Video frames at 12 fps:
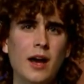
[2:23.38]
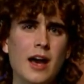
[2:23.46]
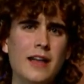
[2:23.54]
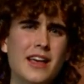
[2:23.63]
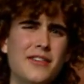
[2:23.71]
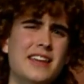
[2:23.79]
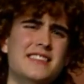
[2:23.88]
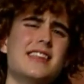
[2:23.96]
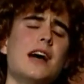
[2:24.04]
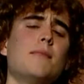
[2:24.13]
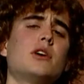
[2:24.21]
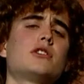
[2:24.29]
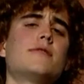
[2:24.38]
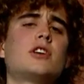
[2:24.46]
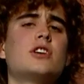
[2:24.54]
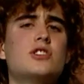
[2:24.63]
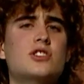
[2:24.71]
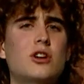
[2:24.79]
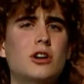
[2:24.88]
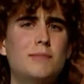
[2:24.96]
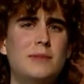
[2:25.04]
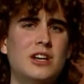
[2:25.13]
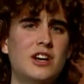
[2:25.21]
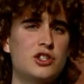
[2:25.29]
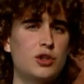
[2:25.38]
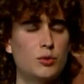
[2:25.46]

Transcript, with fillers: Now, that's not much of a concern because you